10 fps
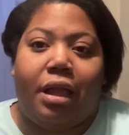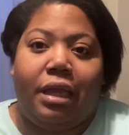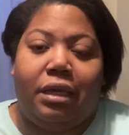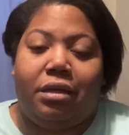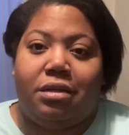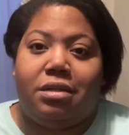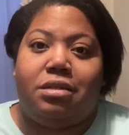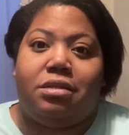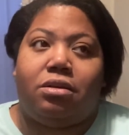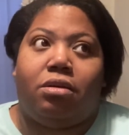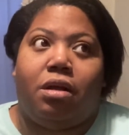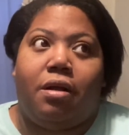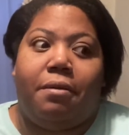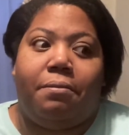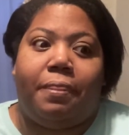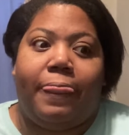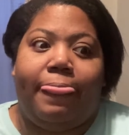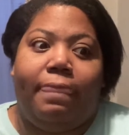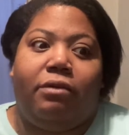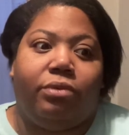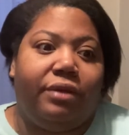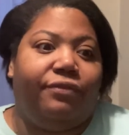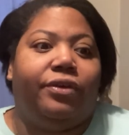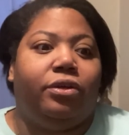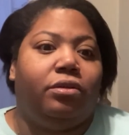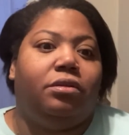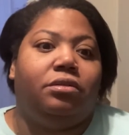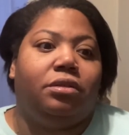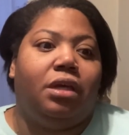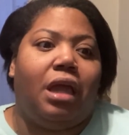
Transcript: and refill.